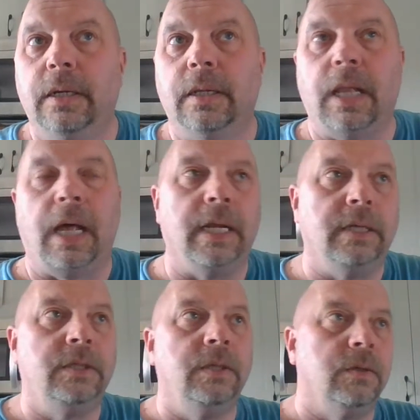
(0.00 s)
a lot of
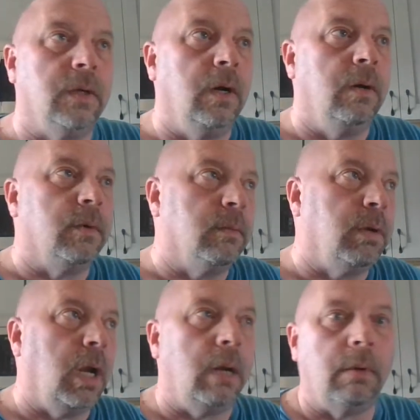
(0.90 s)
issues at home are
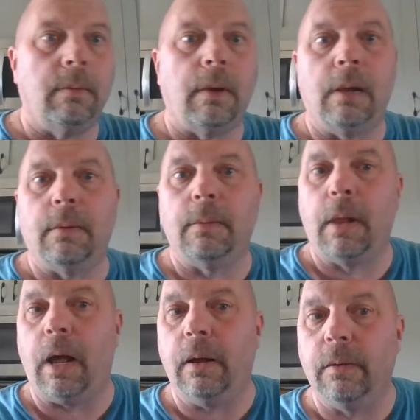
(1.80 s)
blah, blah, blah, blah,
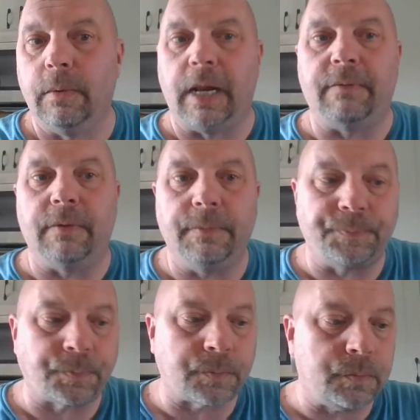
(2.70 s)
blah, whatever."
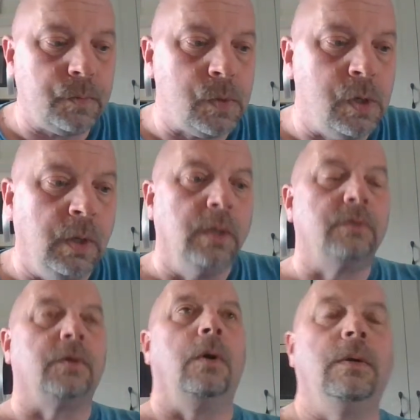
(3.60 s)

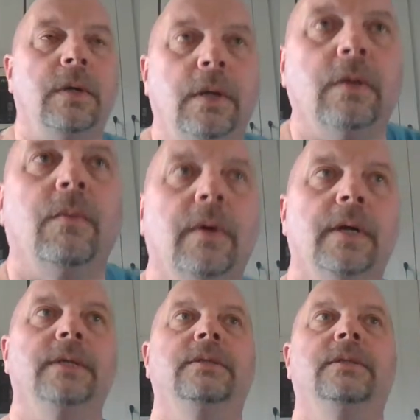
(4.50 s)
So in other
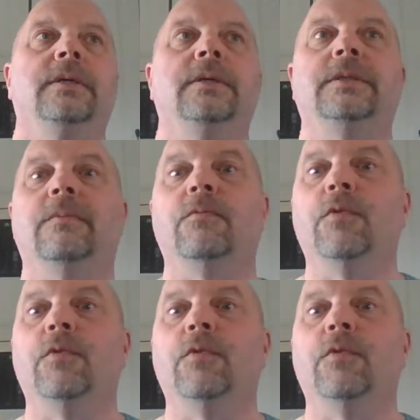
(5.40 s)
words, there's some